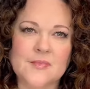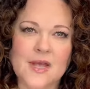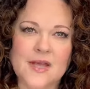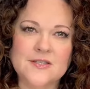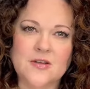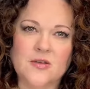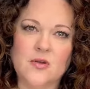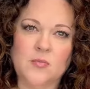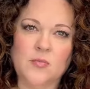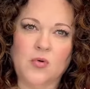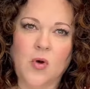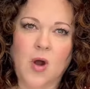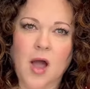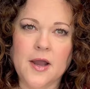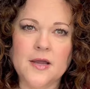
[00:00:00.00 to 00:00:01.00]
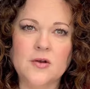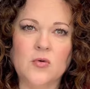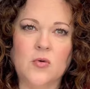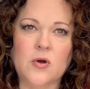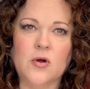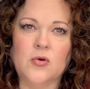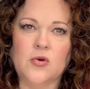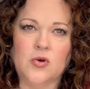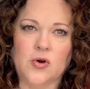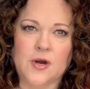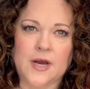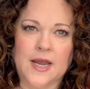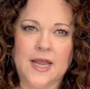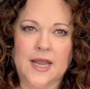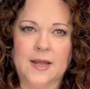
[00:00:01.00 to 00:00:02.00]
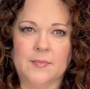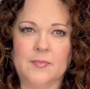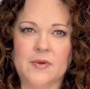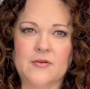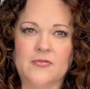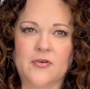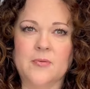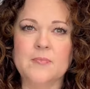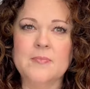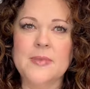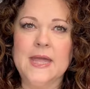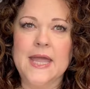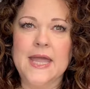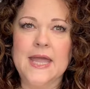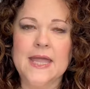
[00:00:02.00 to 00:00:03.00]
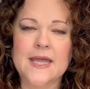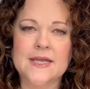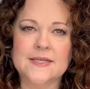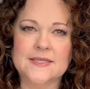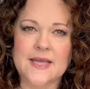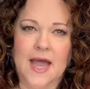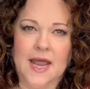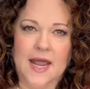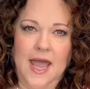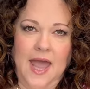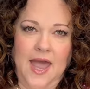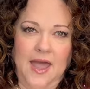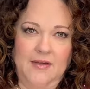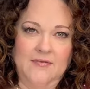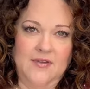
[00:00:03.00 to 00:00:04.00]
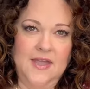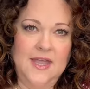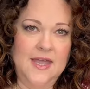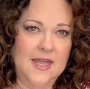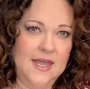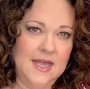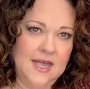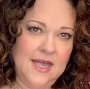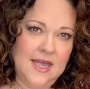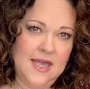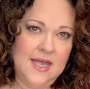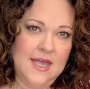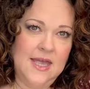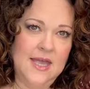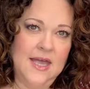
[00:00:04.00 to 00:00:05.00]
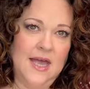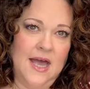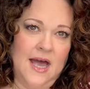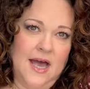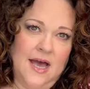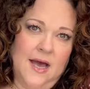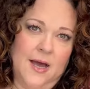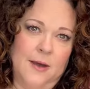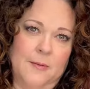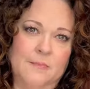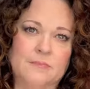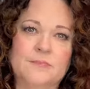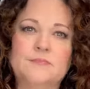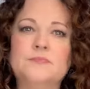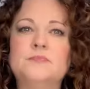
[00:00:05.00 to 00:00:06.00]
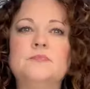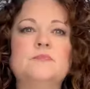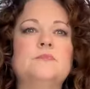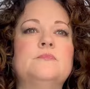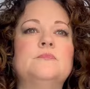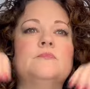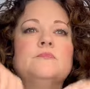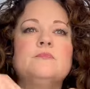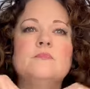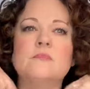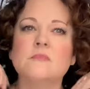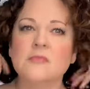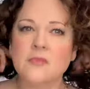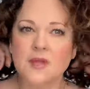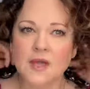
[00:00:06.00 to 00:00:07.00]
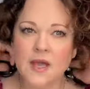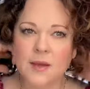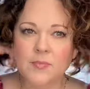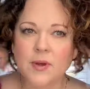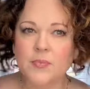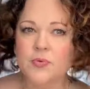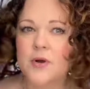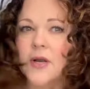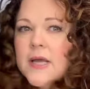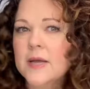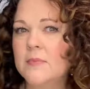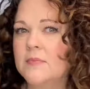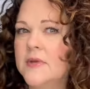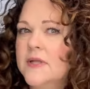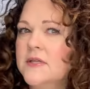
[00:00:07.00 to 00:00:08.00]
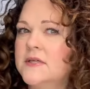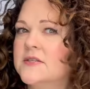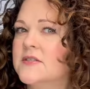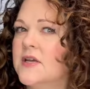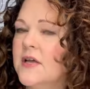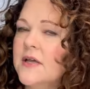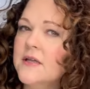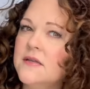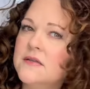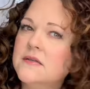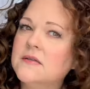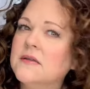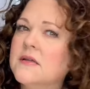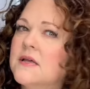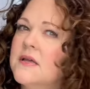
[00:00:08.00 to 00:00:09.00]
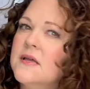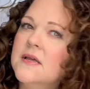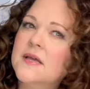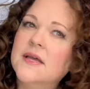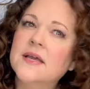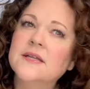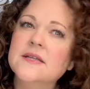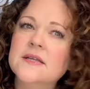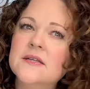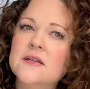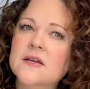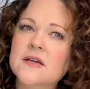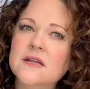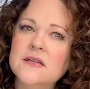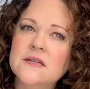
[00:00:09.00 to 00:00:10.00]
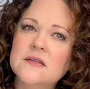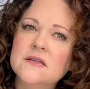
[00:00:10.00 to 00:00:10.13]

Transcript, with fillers: So the Moroccan oil cream for me is kind of heavy, um, but pretty. Looks good. You did good.